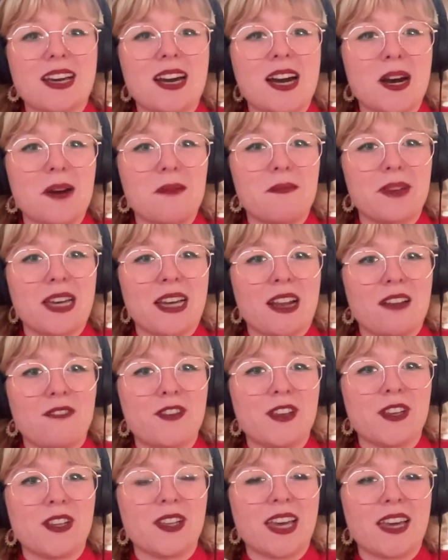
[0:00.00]
And I
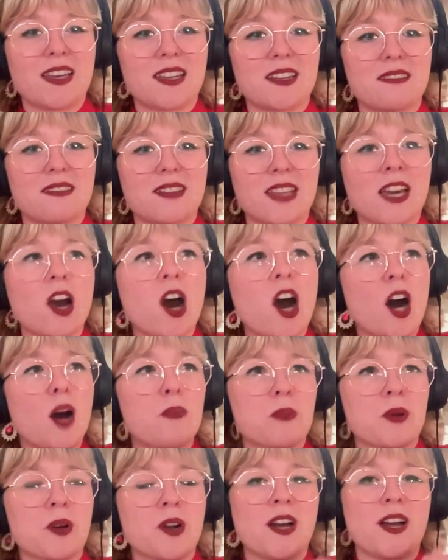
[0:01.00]
feel like
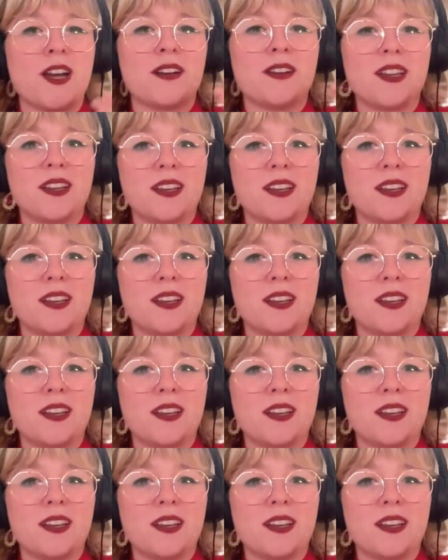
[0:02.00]
opera